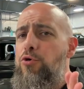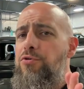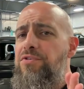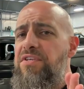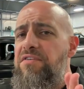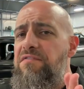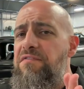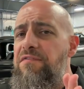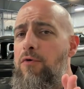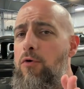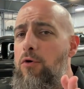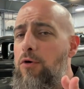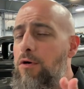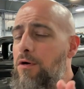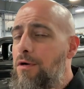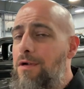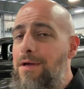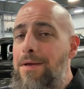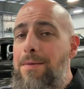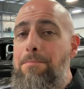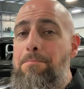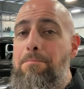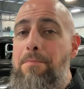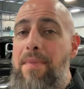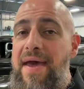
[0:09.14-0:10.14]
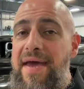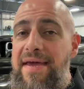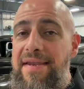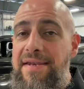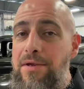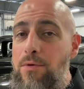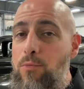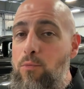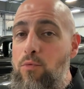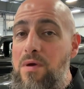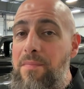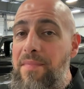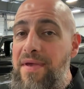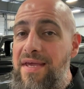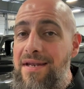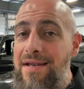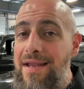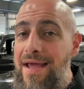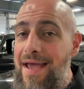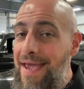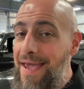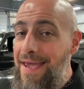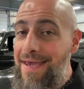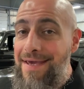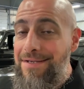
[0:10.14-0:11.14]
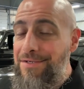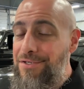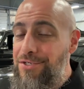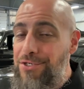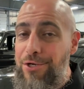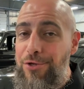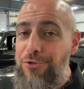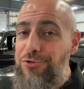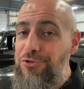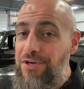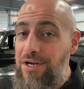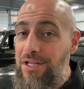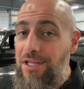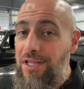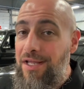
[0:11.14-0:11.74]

Who's it for? Men, women, and children